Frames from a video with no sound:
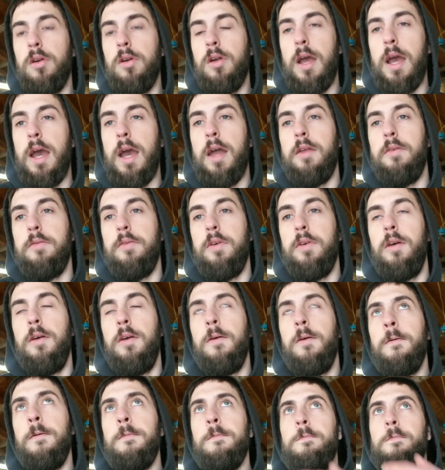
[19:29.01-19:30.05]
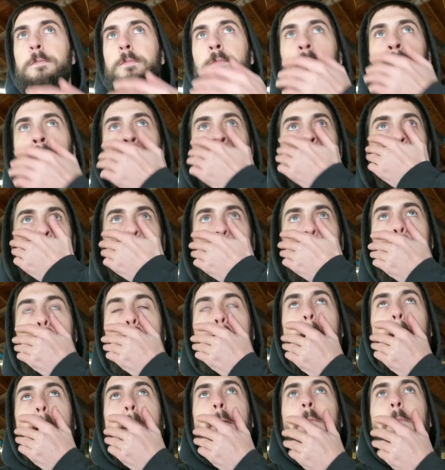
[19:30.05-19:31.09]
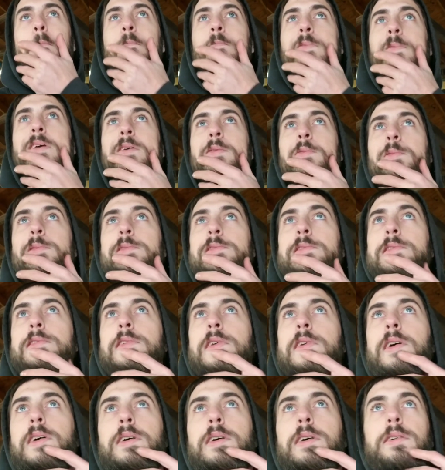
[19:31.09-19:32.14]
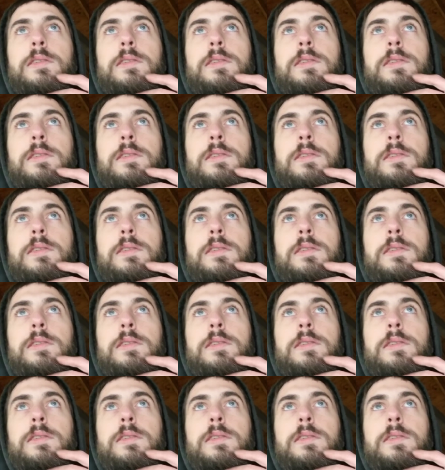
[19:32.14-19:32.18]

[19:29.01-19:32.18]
And it was probably close